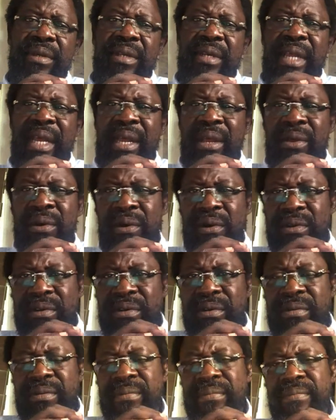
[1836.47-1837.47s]
that God
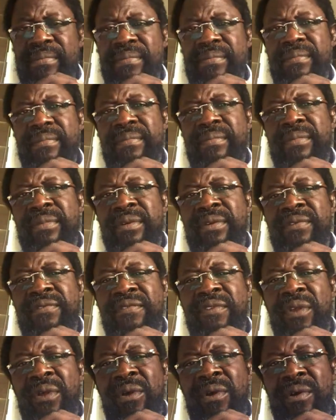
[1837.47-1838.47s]
is
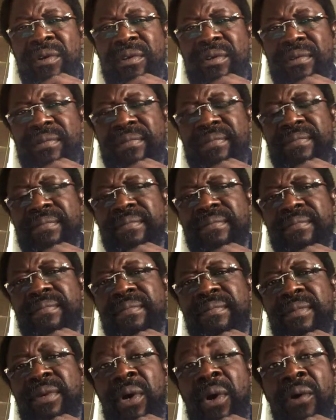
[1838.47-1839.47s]
a God
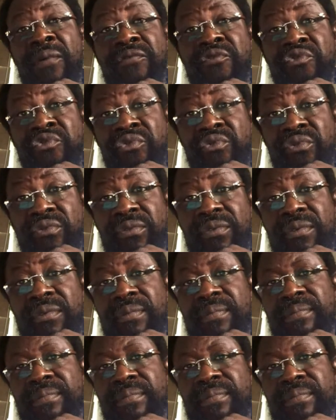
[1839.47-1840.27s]
of truth.